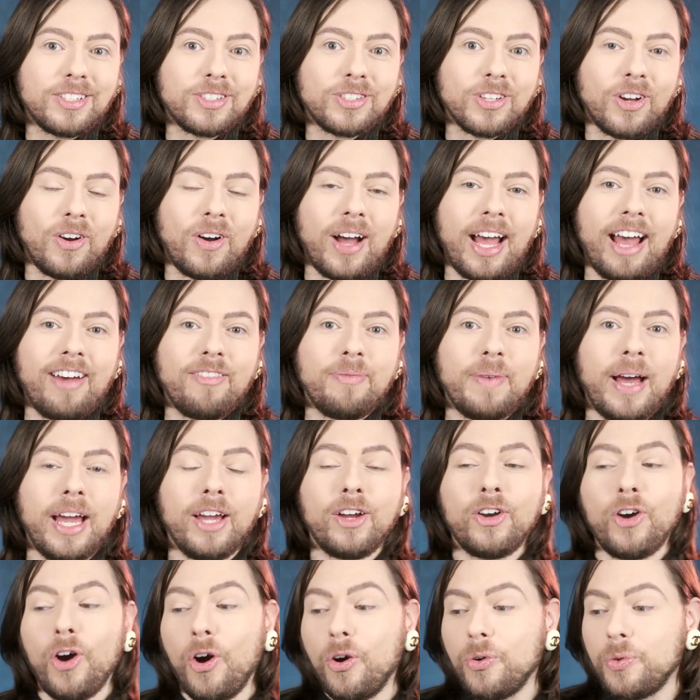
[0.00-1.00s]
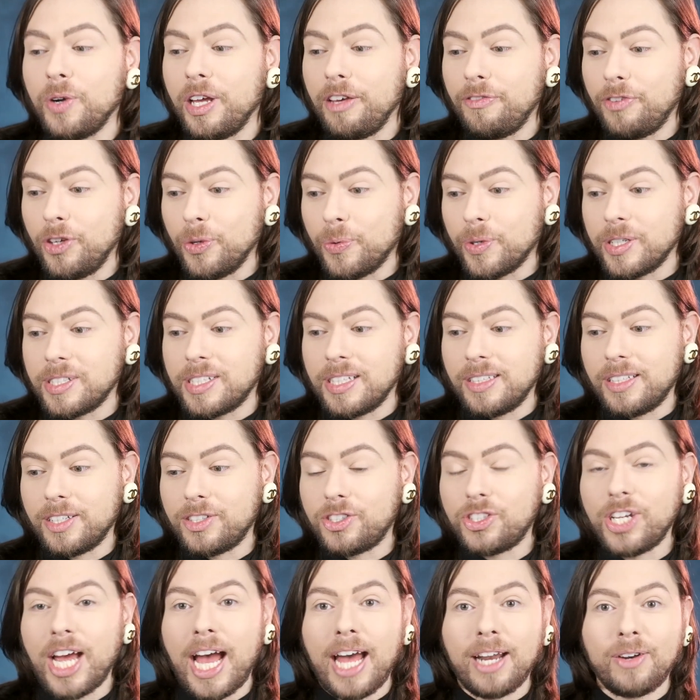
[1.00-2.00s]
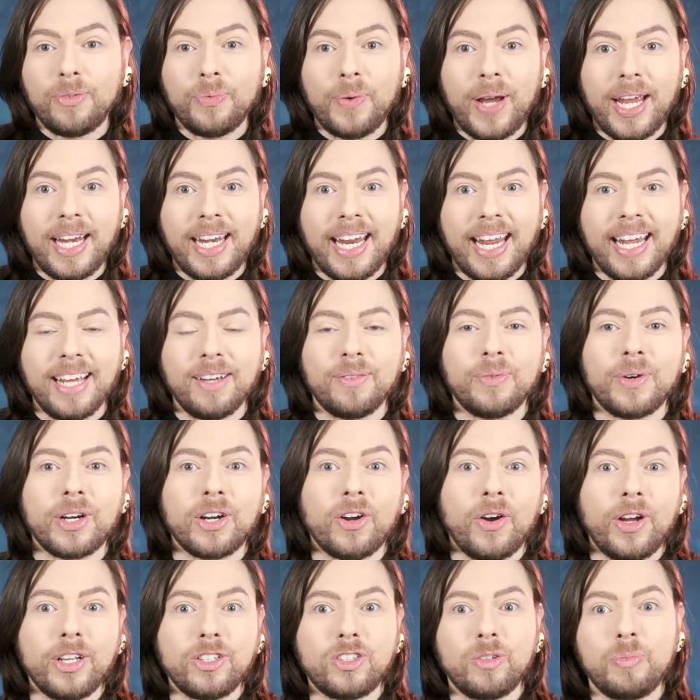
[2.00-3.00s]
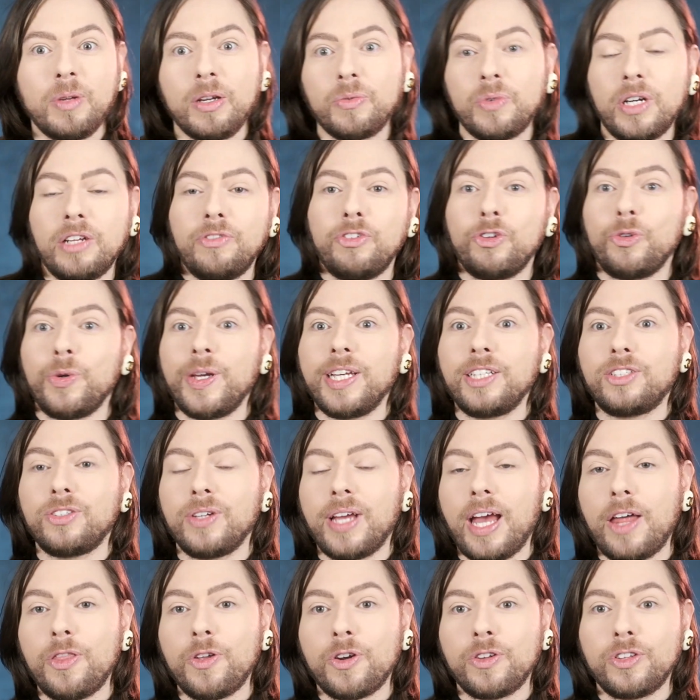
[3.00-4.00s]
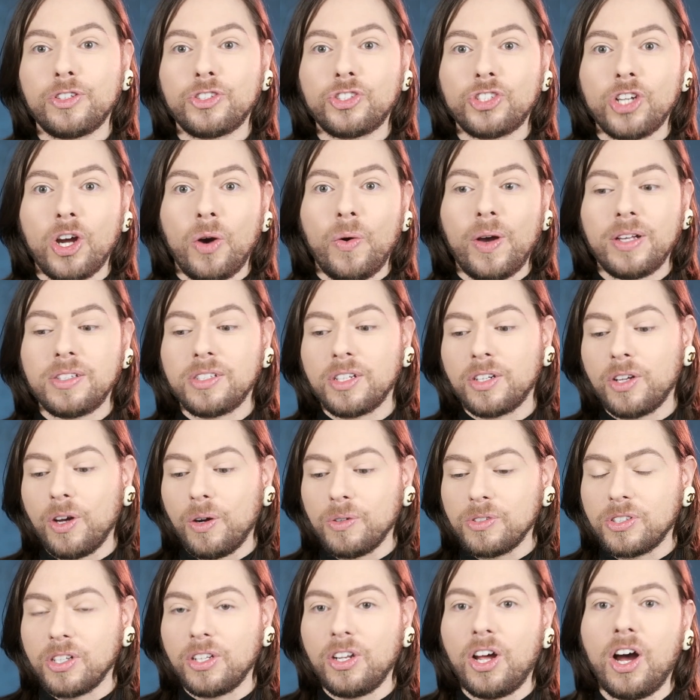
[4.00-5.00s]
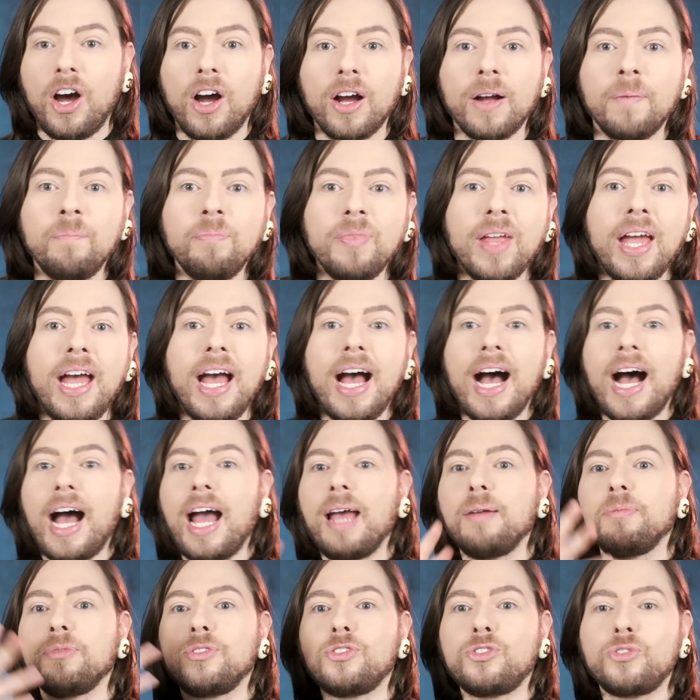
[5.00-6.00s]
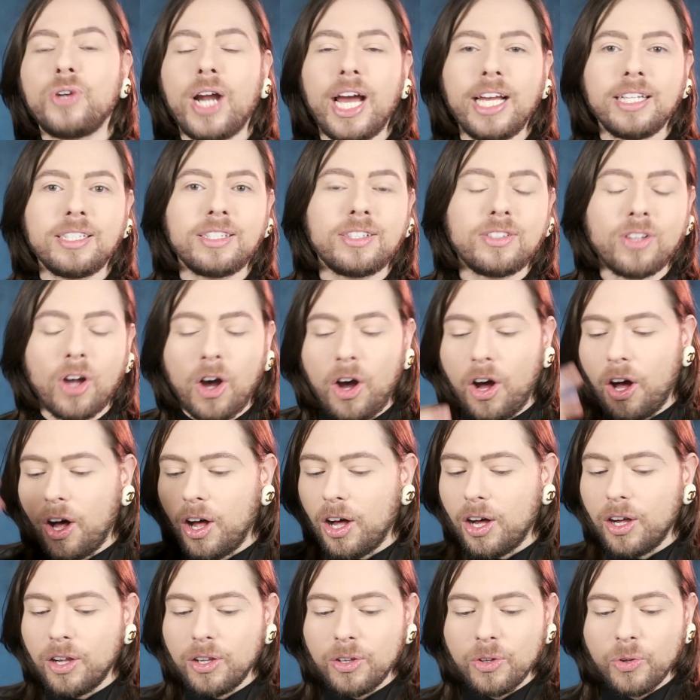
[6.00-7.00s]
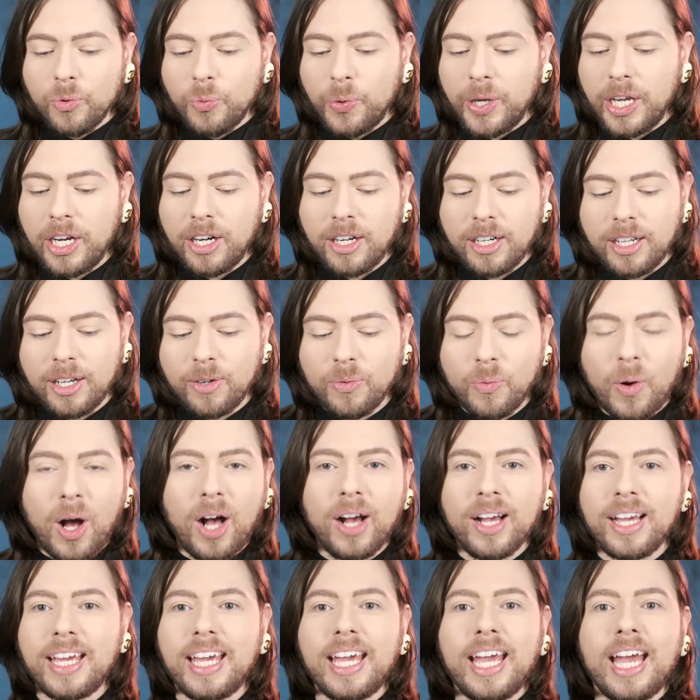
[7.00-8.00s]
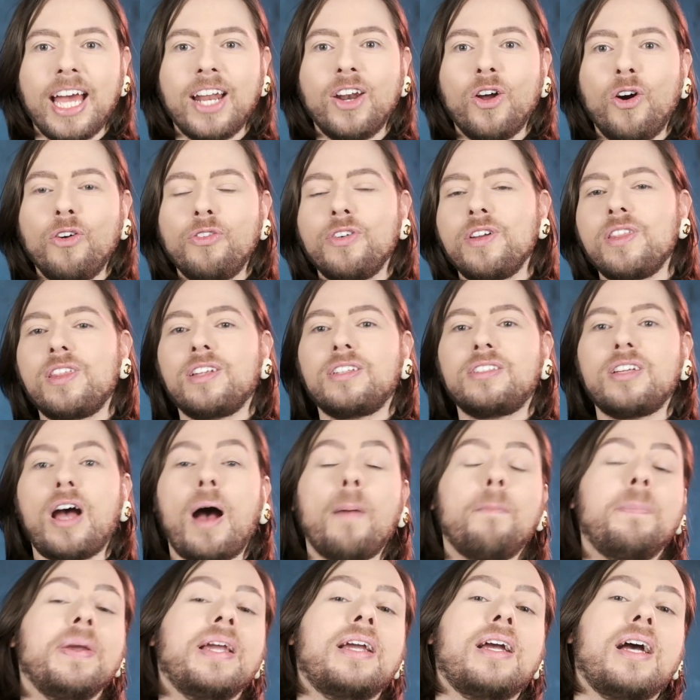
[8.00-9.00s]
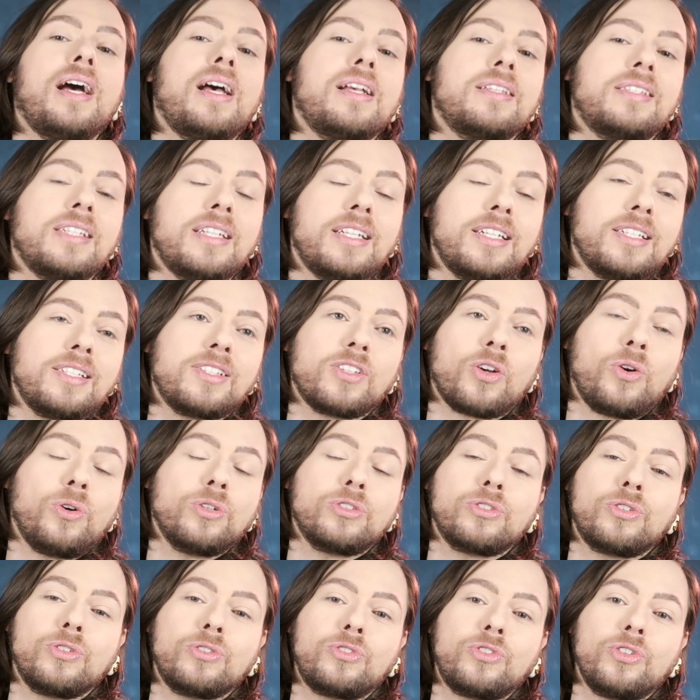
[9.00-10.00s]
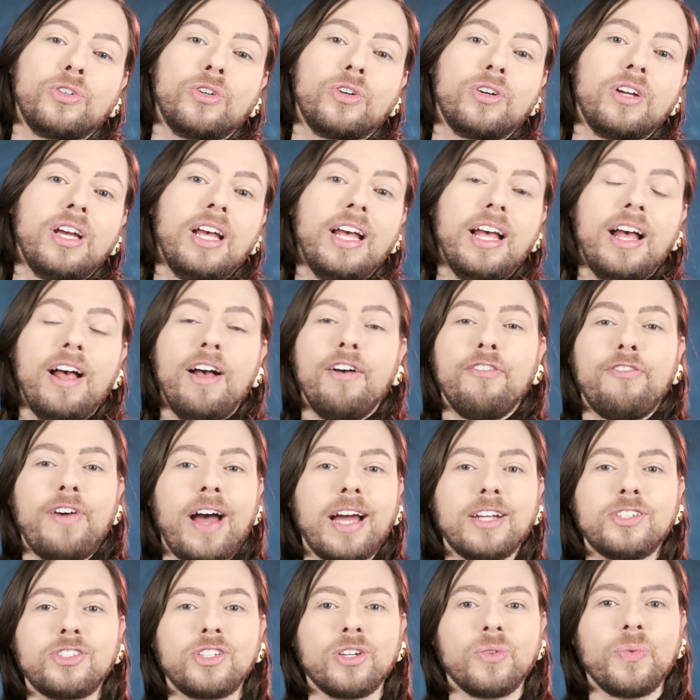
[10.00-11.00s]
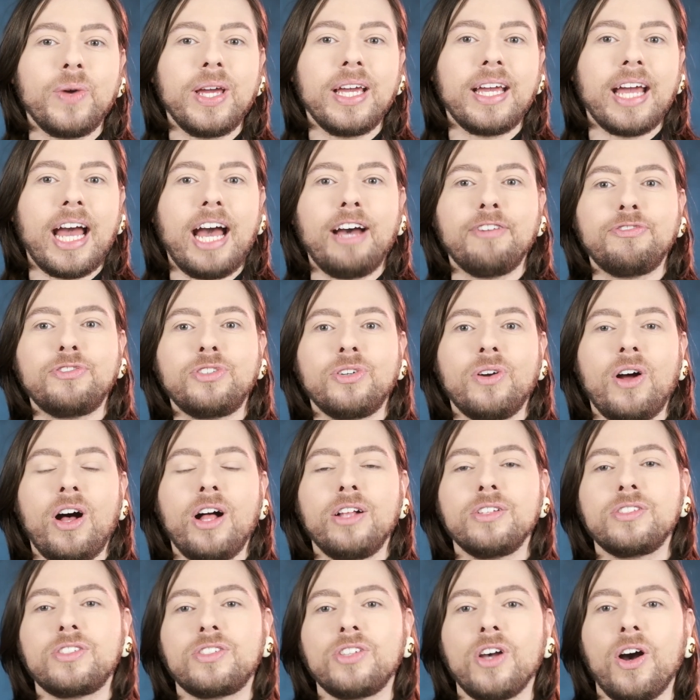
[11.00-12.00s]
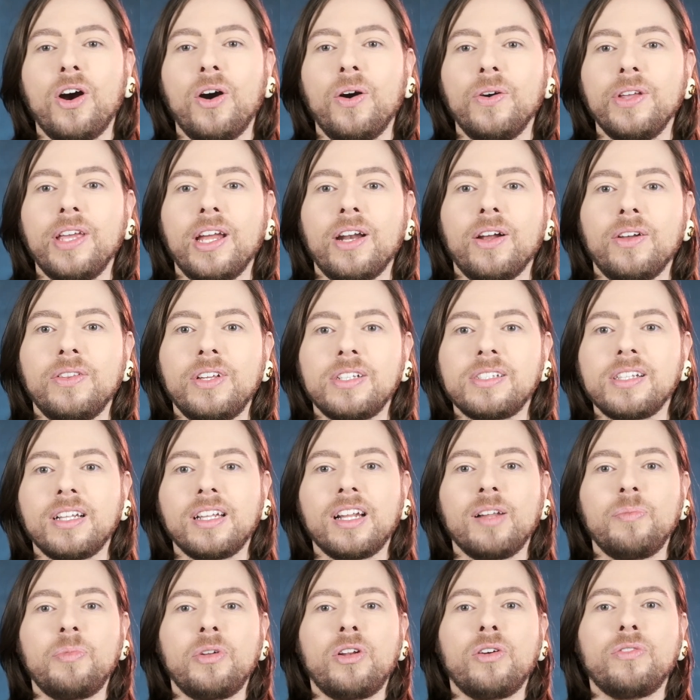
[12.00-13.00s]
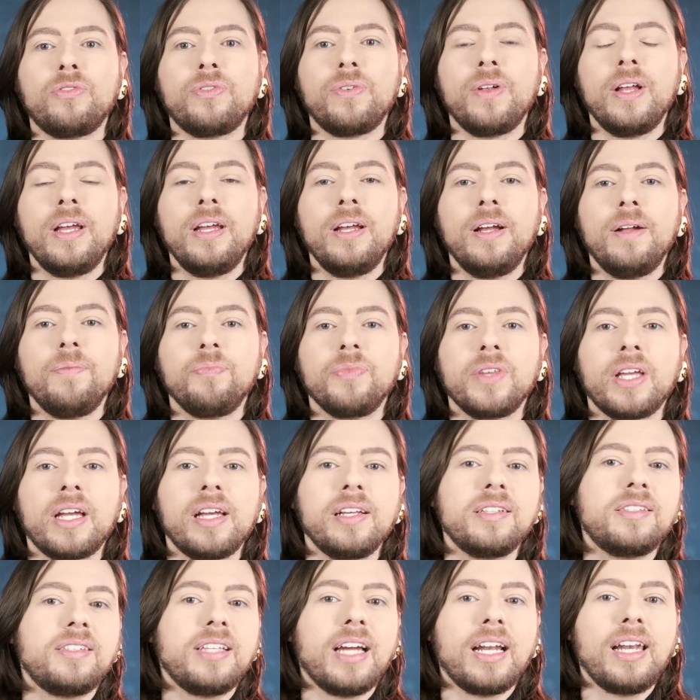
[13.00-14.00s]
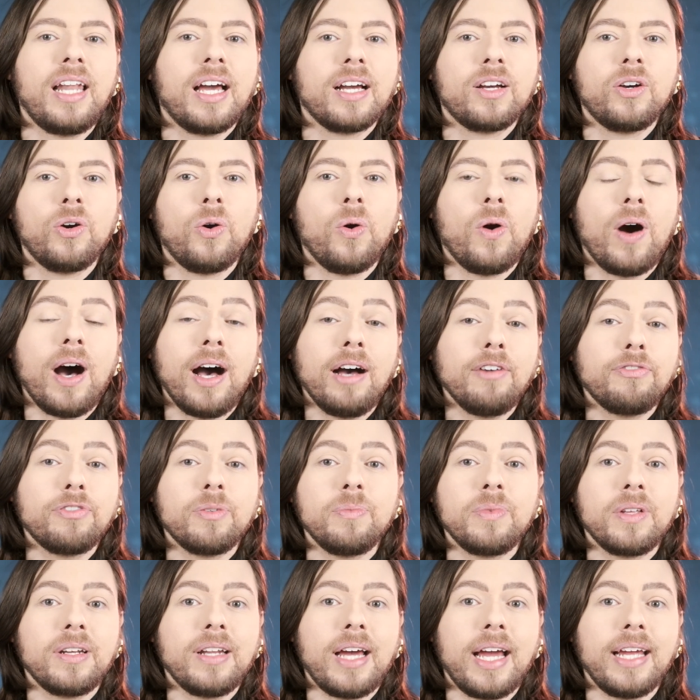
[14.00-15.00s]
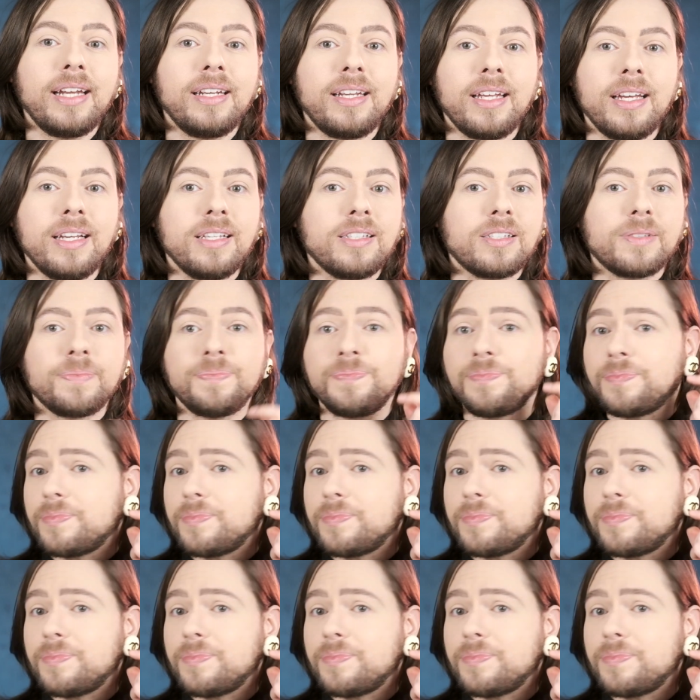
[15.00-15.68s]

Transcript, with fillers: So I have my co-reviewers in the chat waiting. We're going to be reviewing together the show as it goes along. I'm dressed all weird and wonky and over the top because it is Haute Couture Fashion Week after all. So, you know, there's a little bit of Christian Lacroix from the 90s.